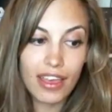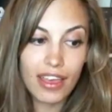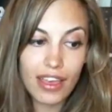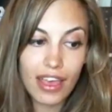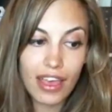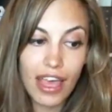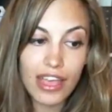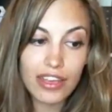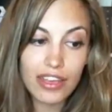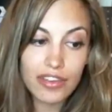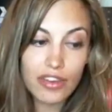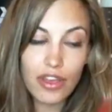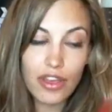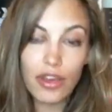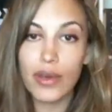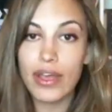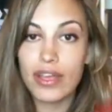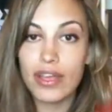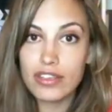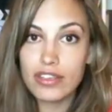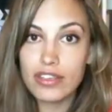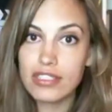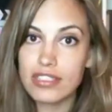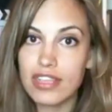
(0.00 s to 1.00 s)
I
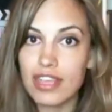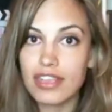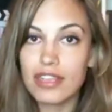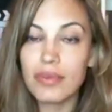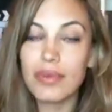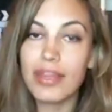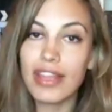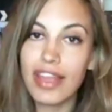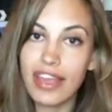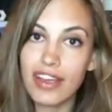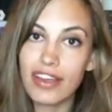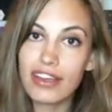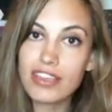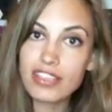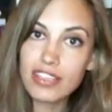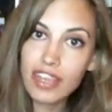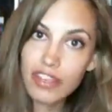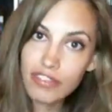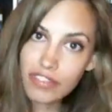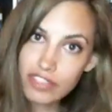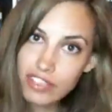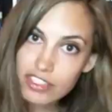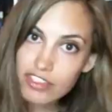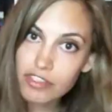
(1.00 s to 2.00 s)
understand that we like our
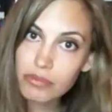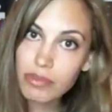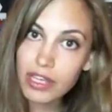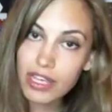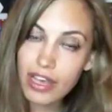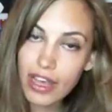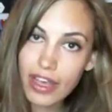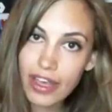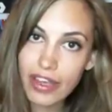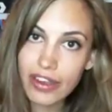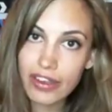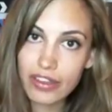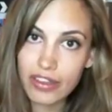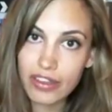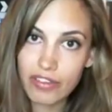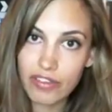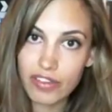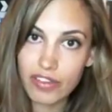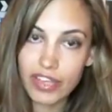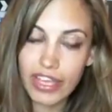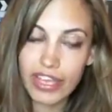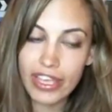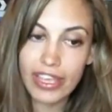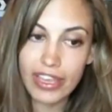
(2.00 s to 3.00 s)
selfies from like a higher
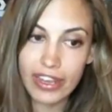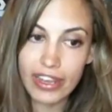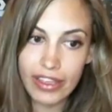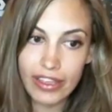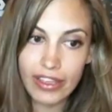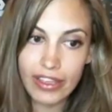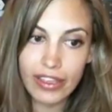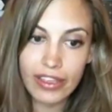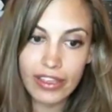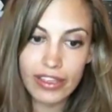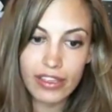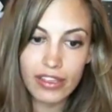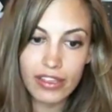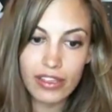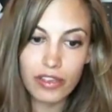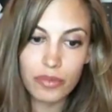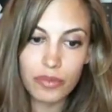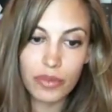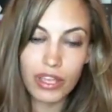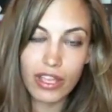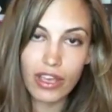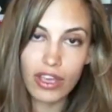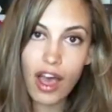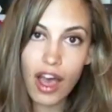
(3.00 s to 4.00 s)
level. I get it.
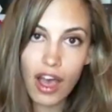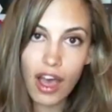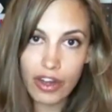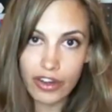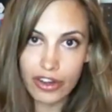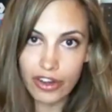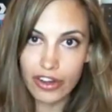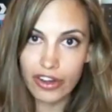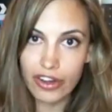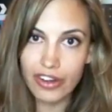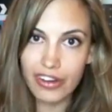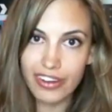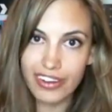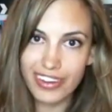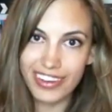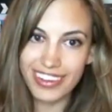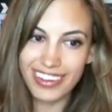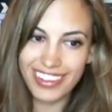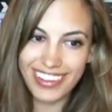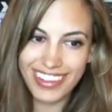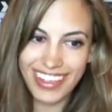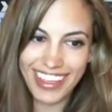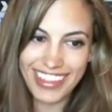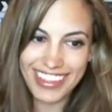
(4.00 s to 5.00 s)
We look hotter.
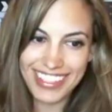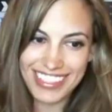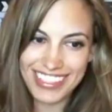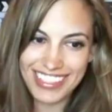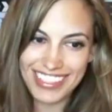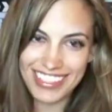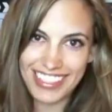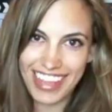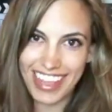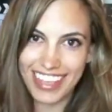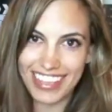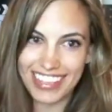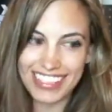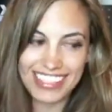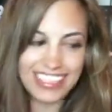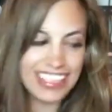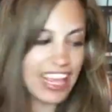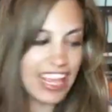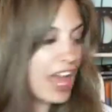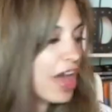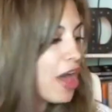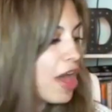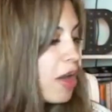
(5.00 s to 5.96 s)
Okay, this is science.